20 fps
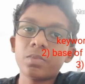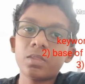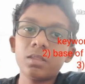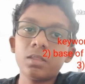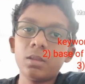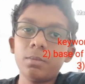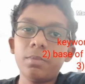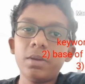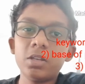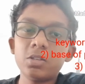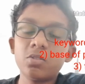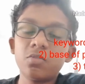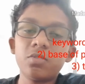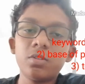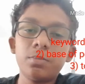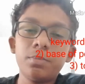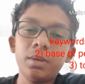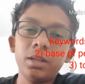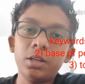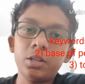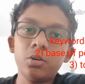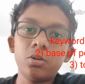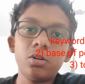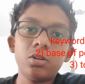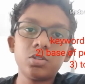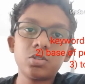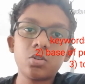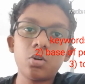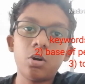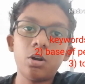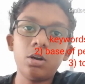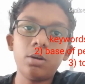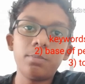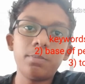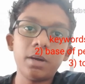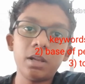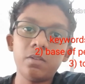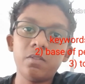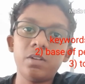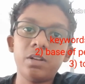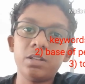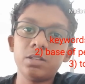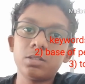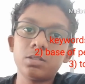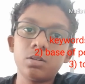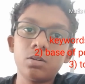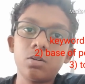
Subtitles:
The base of the petiole is called pulvinus.